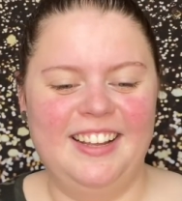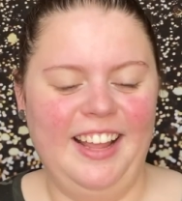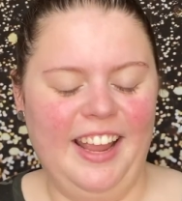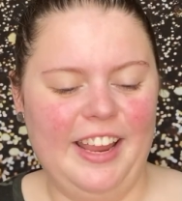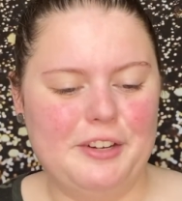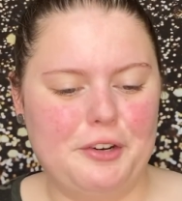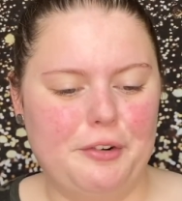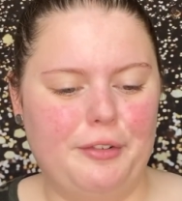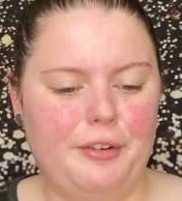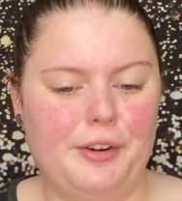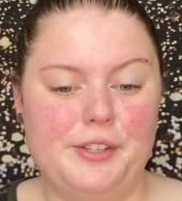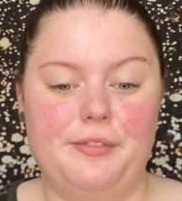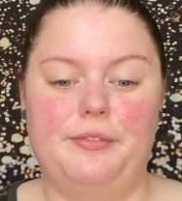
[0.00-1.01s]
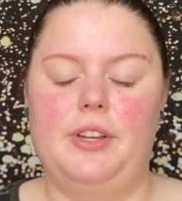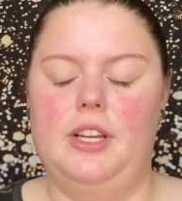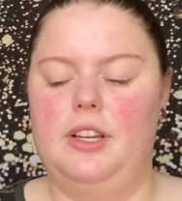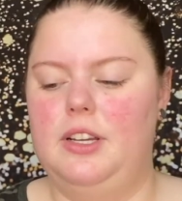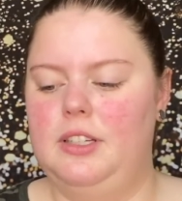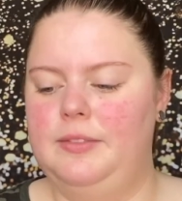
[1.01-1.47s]
Intro first
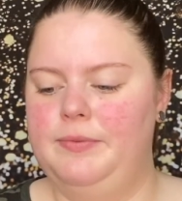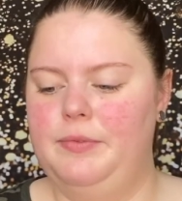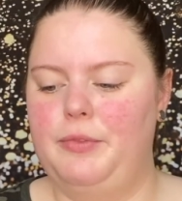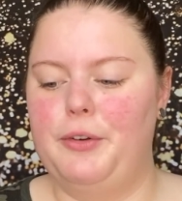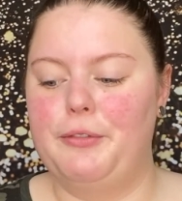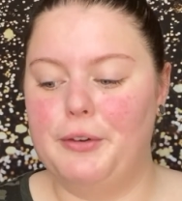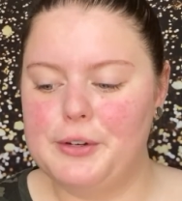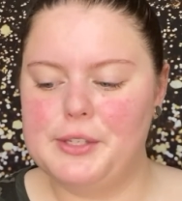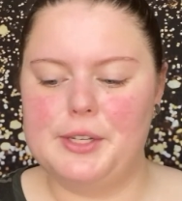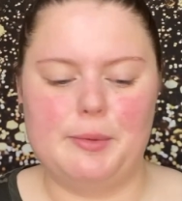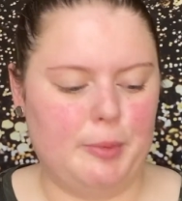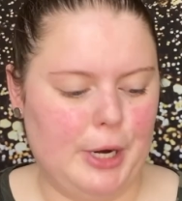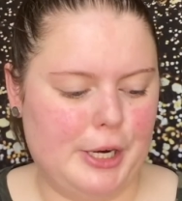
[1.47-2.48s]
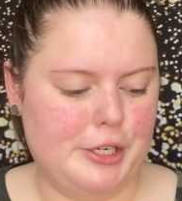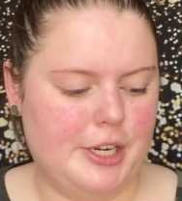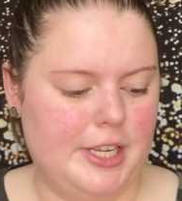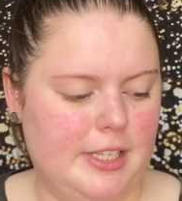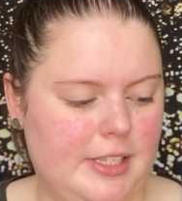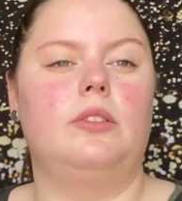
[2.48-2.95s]
for first
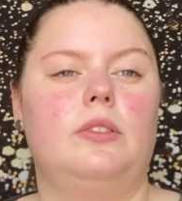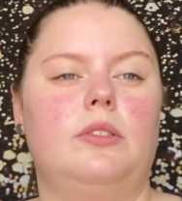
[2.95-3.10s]
impressions.